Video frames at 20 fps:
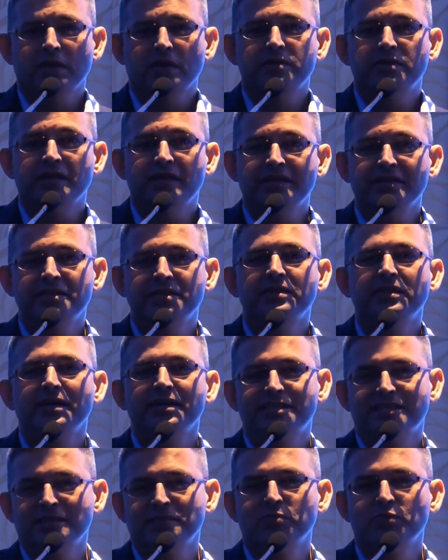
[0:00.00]
The Indian
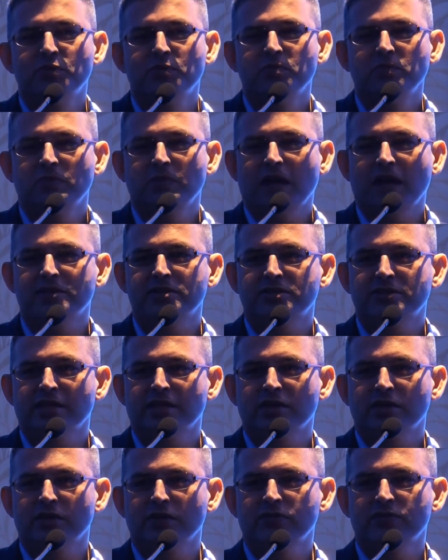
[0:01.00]
IT boom has
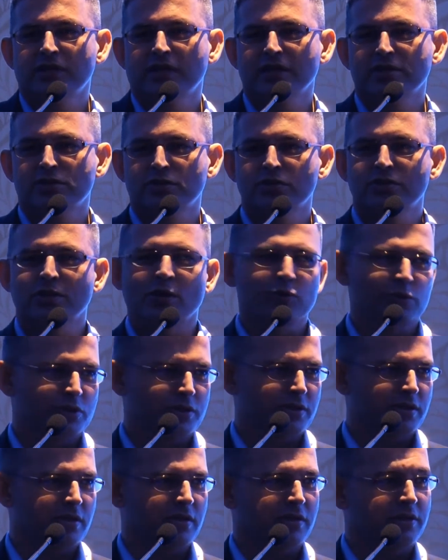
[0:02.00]
taken off thanks to South
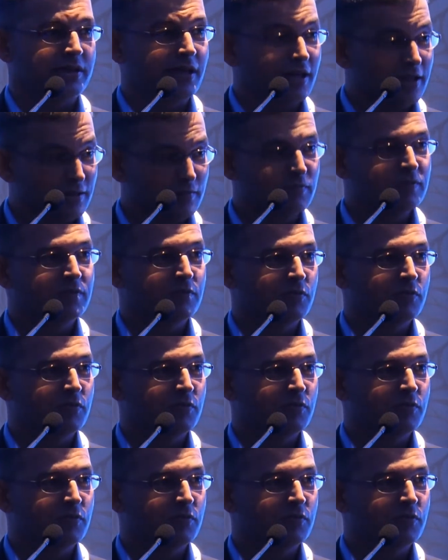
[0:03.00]
India. Young,